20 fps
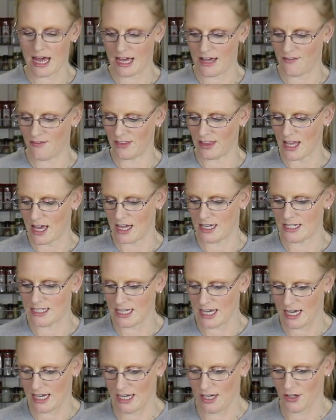I've lined
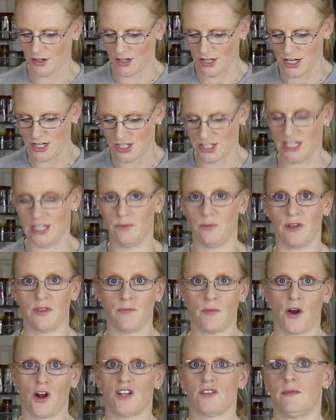a cookie sheet
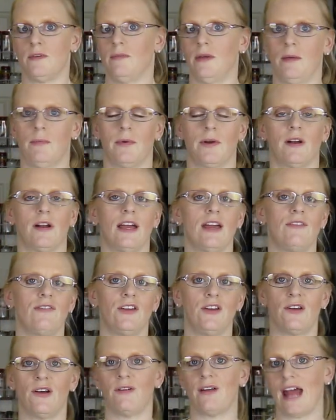with parchment paper. If
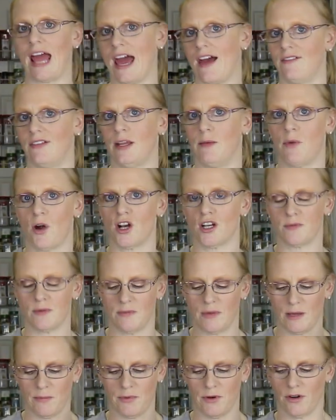you don't have any
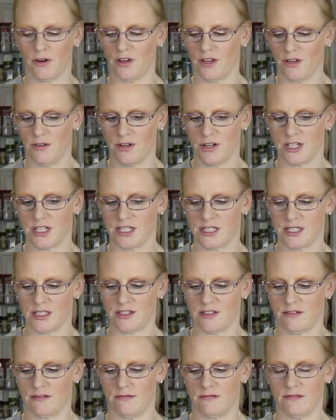parchment paper, you can
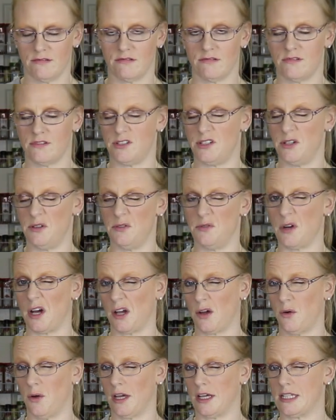just do a
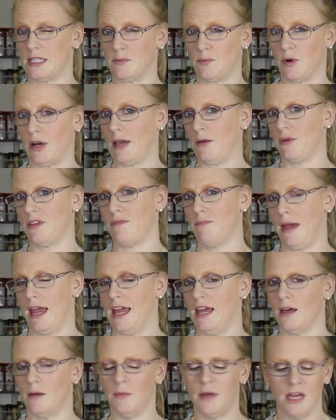quick spray with
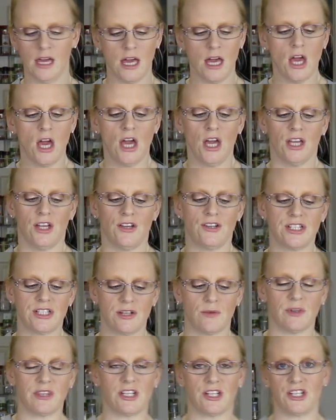Pam. You just
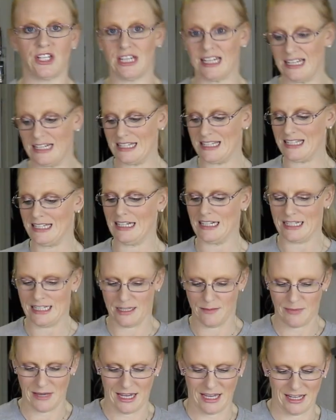don't want the chicken to stick to the
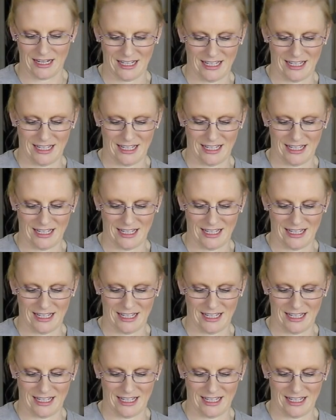pan.